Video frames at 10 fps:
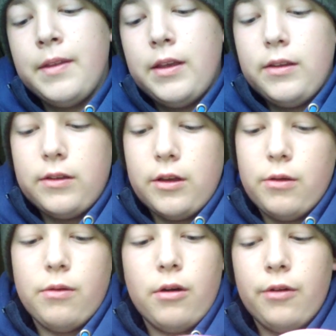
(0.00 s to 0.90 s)

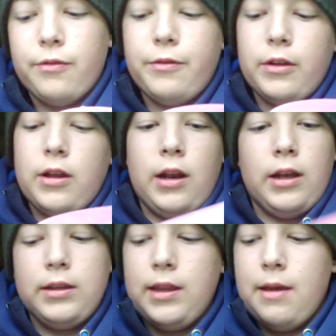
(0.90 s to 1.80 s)
So I've
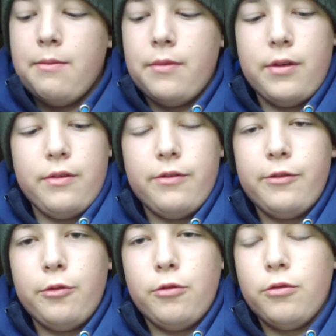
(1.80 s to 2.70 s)
glugged them
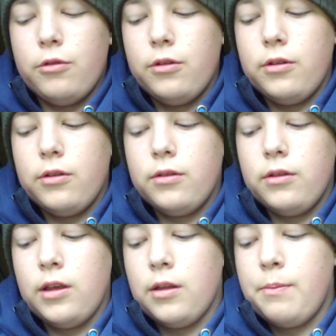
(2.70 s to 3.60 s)
for
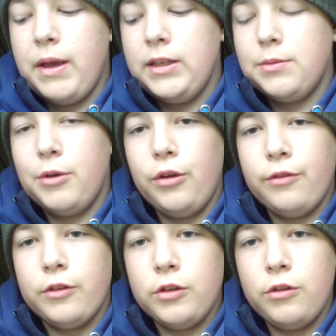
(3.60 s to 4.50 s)
the bait smoke
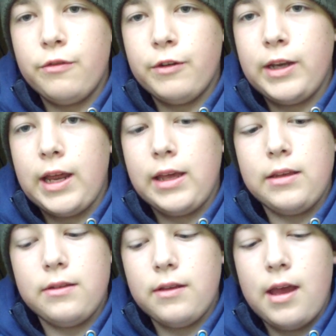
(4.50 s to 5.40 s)
for 2 to 3
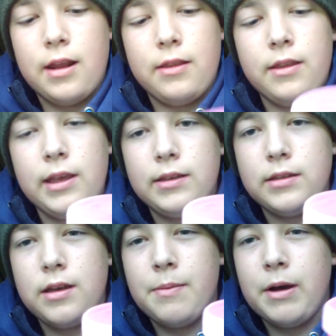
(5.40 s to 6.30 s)
days, and this
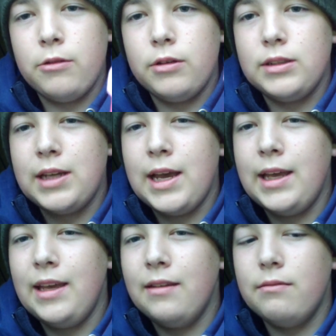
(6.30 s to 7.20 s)
about a
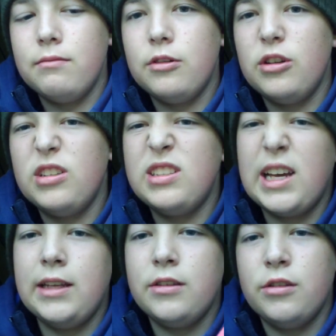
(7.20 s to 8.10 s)
day,
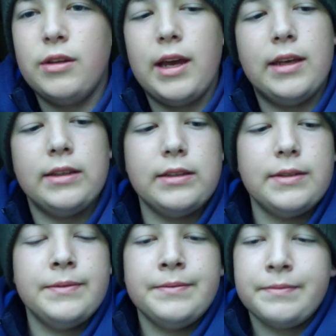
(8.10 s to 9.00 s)
2 days.
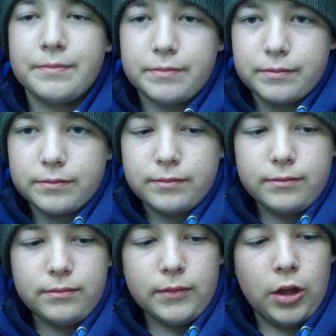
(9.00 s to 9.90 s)

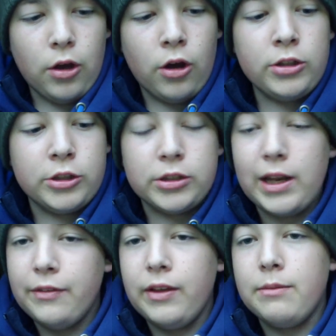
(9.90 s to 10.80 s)
I just
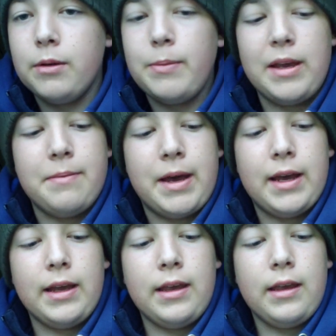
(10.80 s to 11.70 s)
left it in my bait
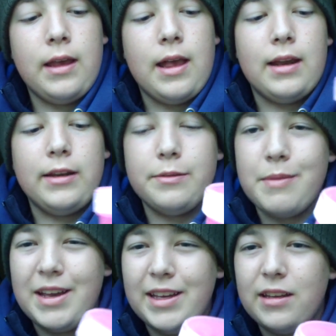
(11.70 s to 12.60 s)
bag, and it's
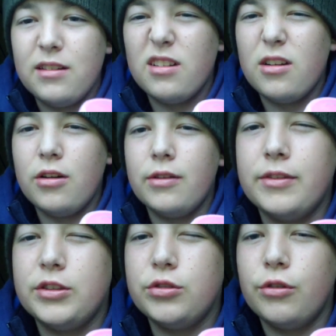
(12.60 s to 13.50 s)
made kind
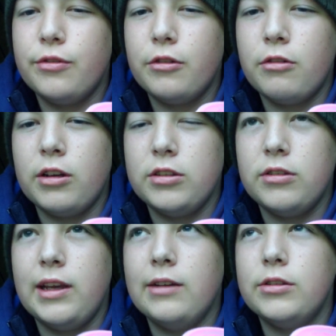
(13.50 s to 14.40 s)
soft crust
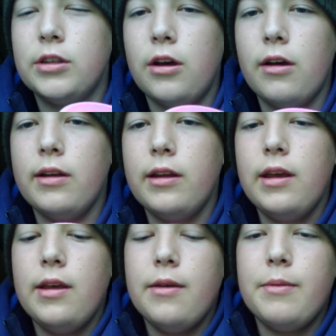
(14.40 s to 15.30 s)
on the outside.
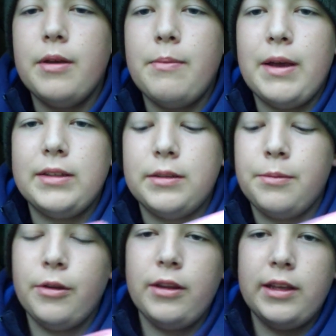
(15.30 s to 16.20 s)
But you're best to
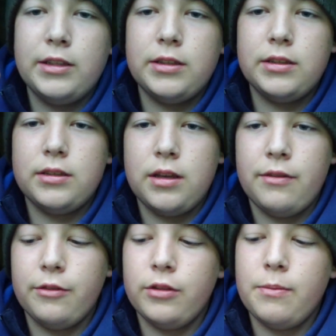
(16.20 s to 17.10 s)
put this stuff
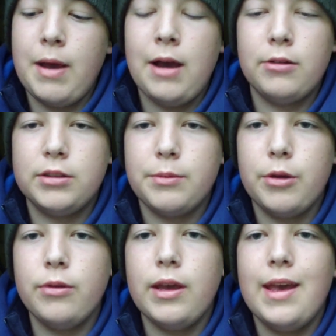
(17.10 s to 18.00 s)
on, the power
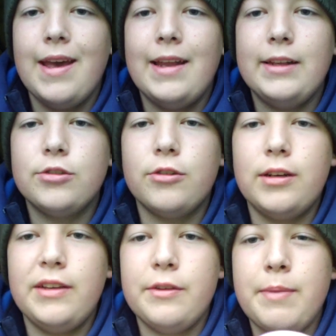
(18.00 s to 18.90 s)
smoke, and then try and
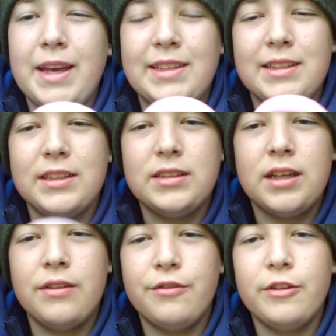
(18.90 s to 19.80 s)
leave your baits in the
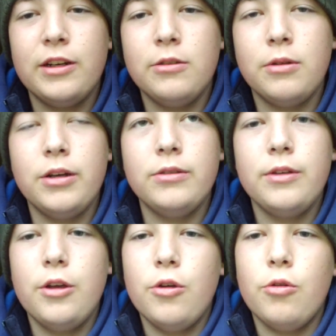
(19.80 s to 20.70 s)
sun for a little while,
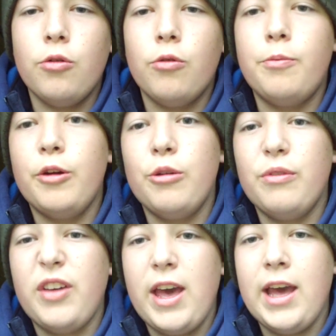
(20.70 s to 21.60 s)
or burn
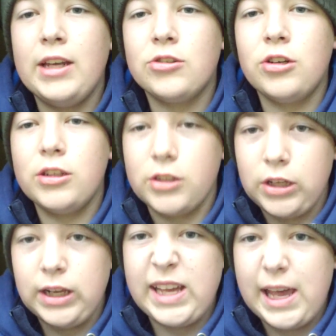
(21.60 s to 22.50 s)
with a hairdryer
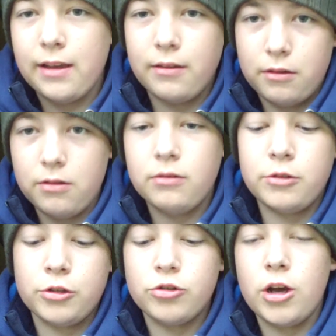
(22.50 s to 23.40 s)
to
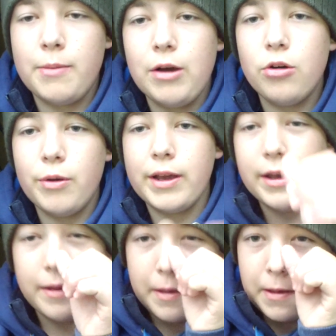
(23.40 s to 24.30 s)
dry them out quicker,
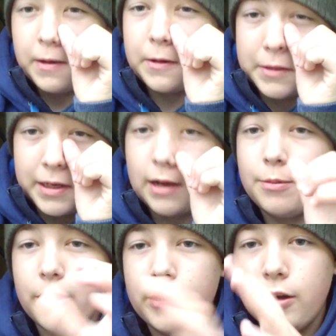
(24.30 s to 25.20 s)
because then that'll
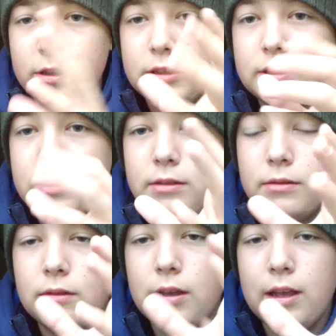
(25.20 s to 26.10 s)
put a nice
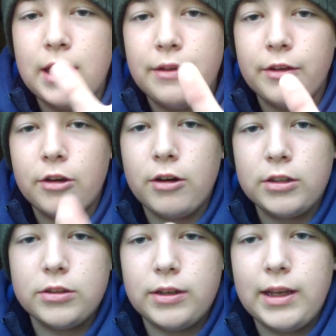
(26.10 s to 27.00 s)
even
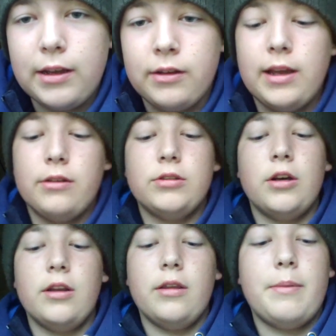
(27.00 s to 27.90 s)
crust on the
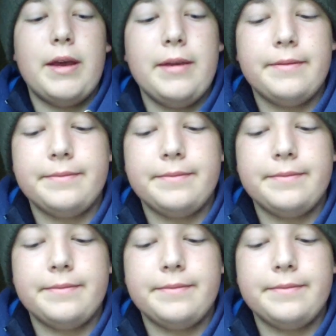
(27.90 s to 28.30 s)
outside of the bait,